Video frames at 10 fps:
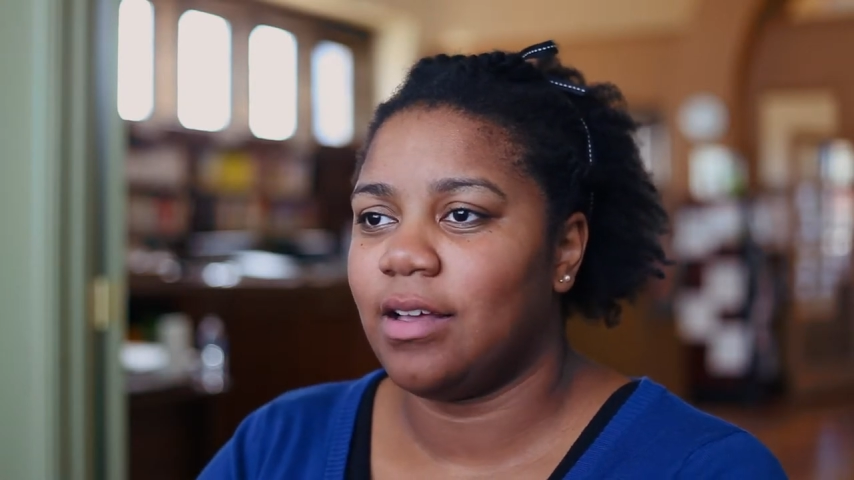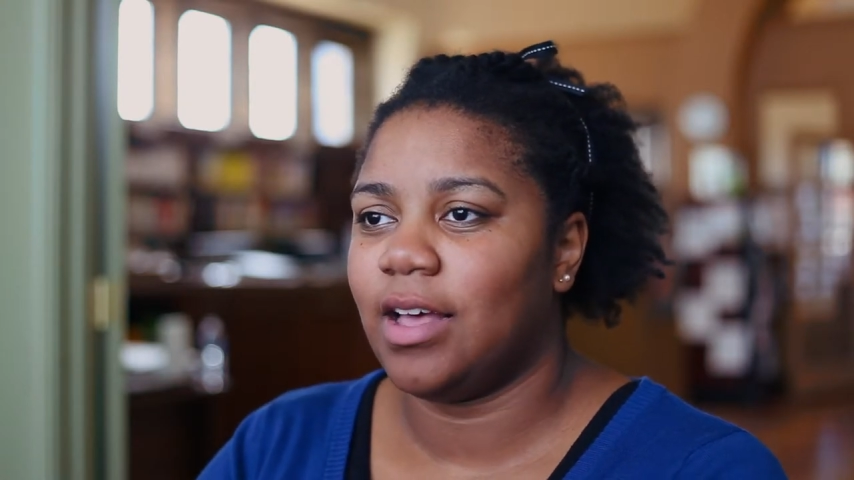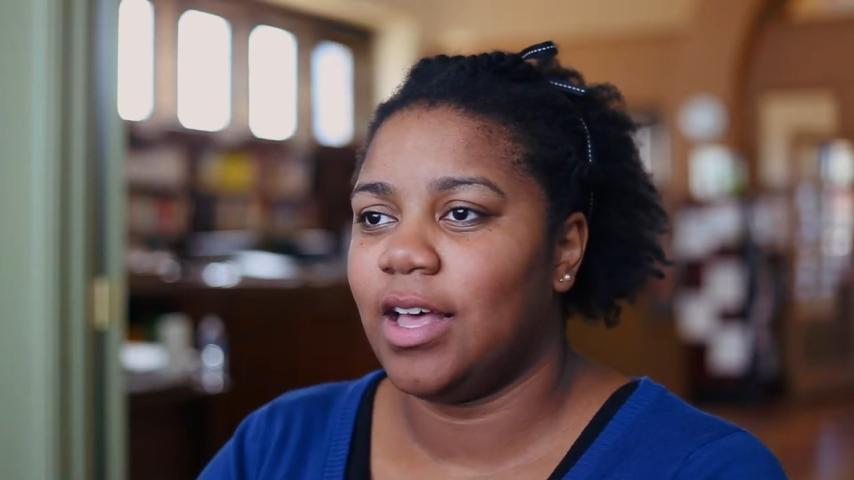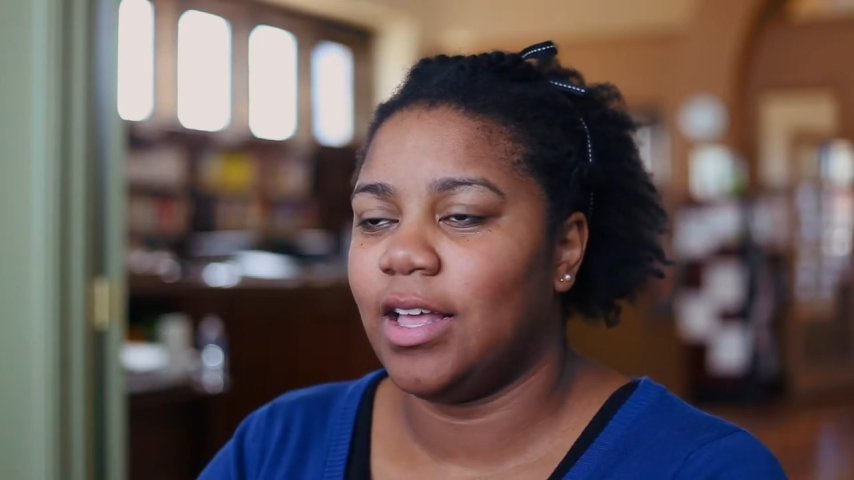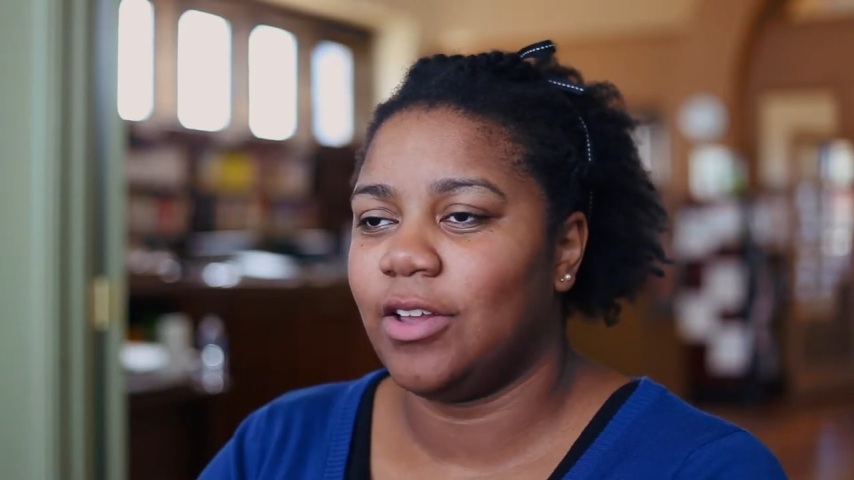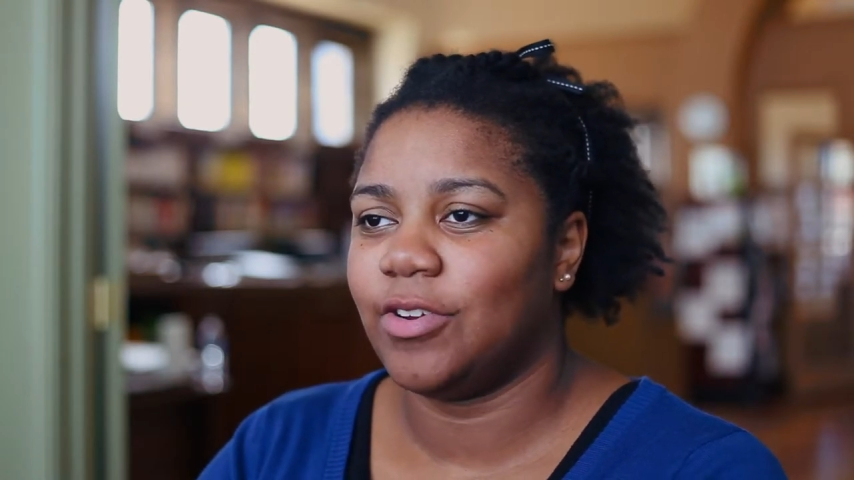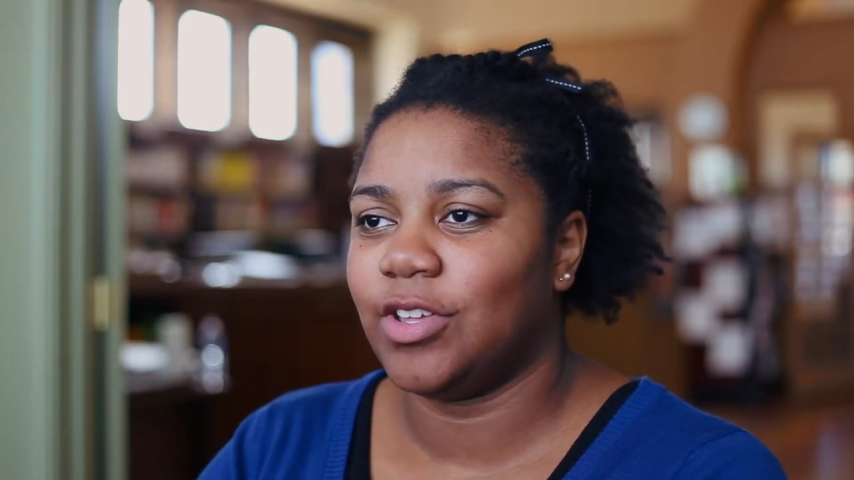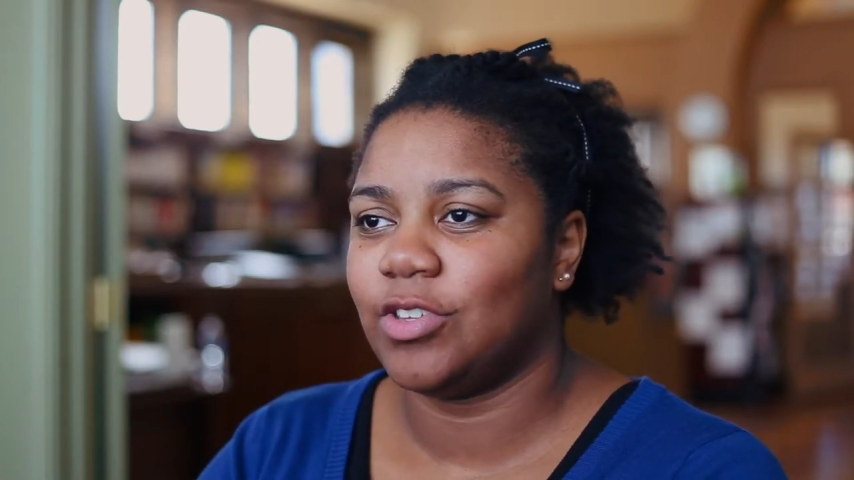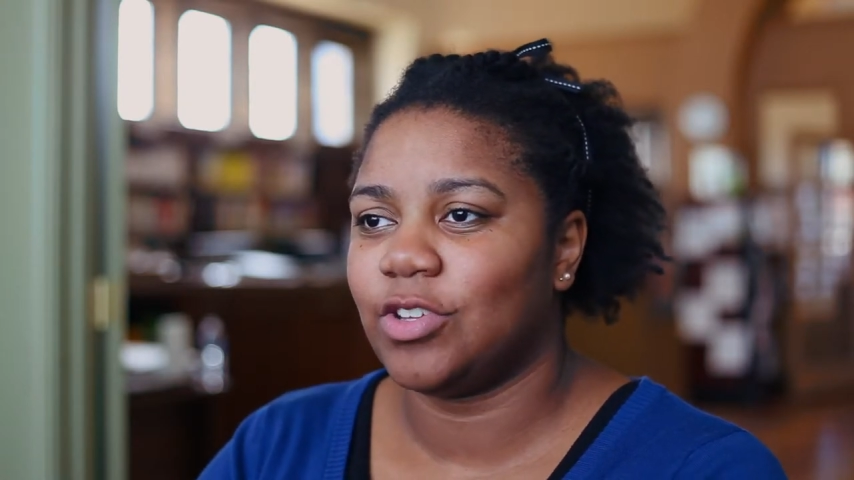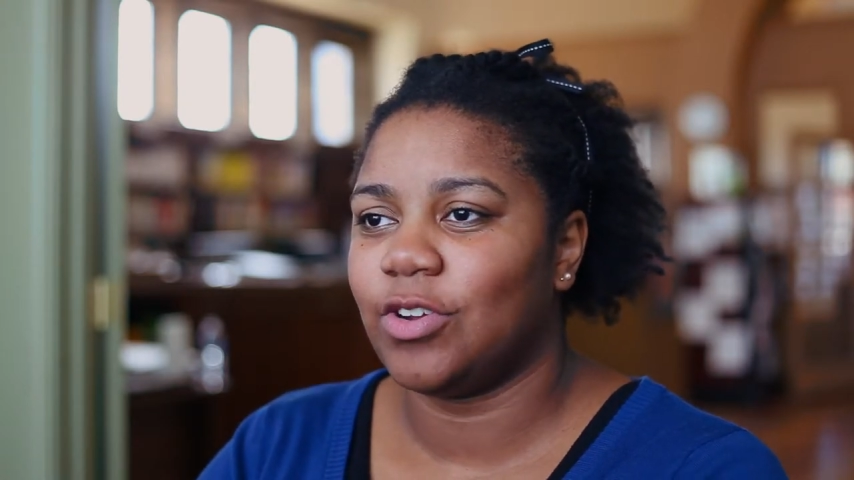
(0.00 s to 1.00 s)

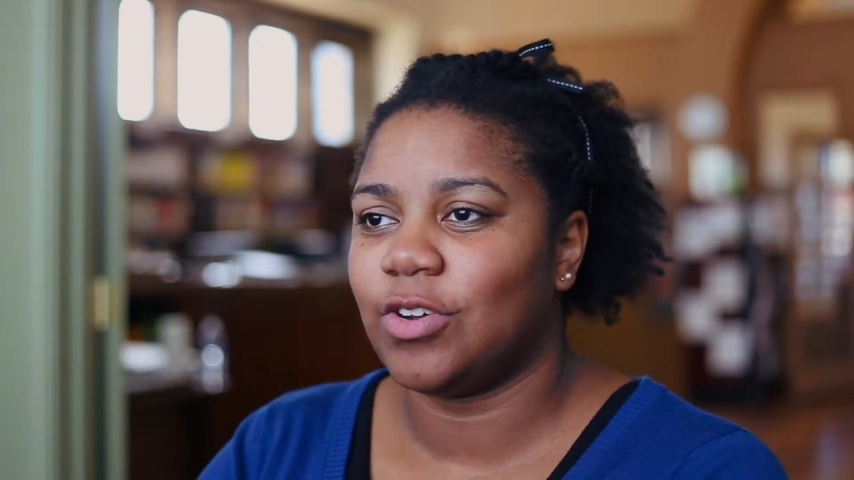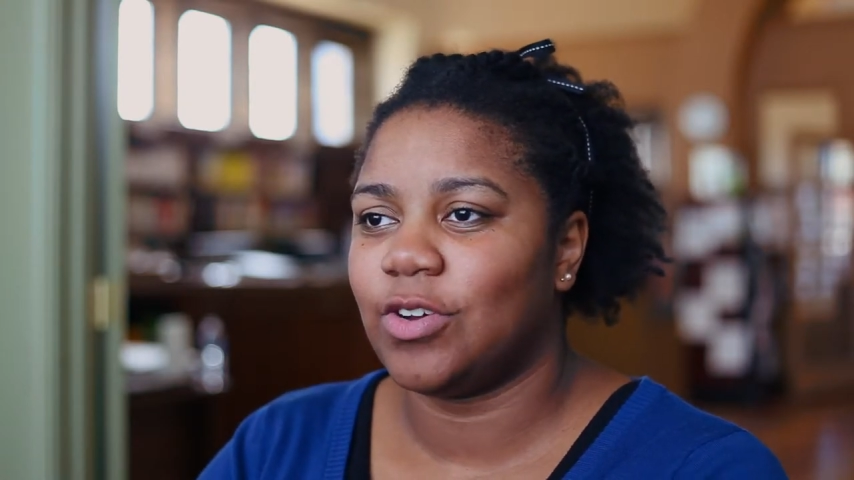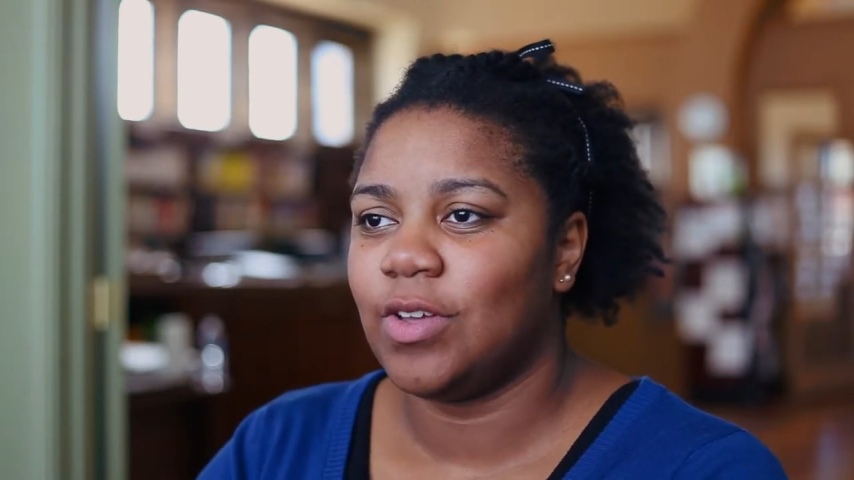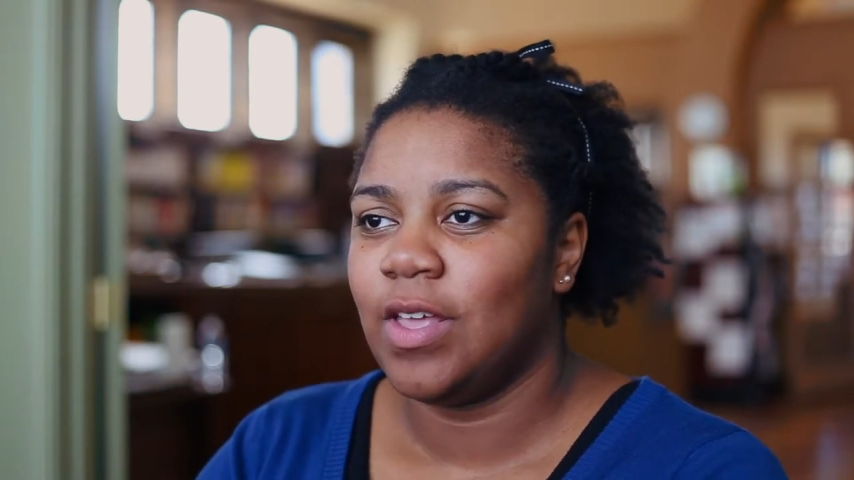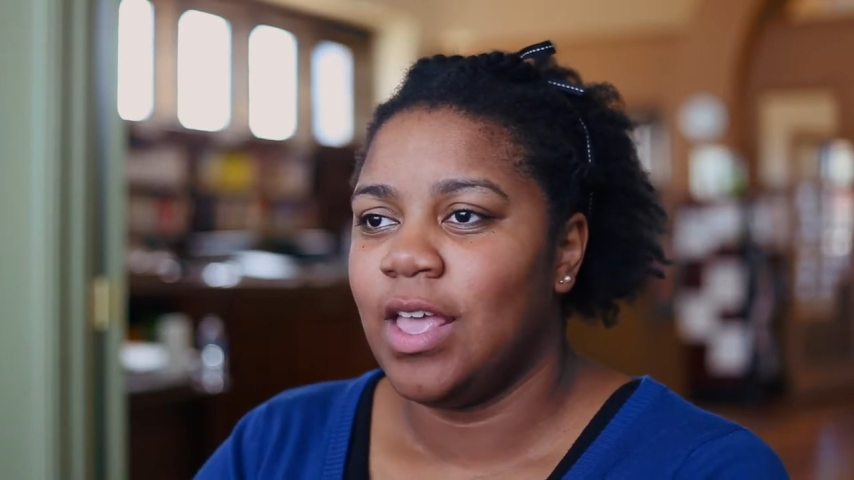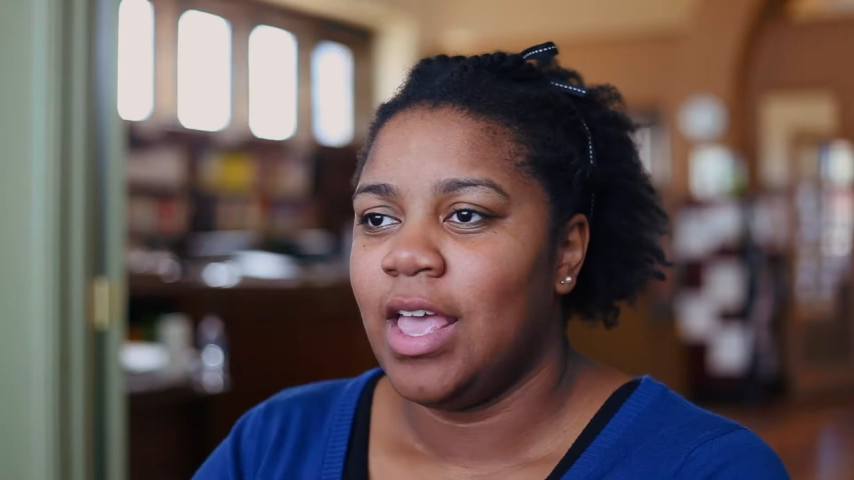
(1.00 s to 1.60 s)
learning circle,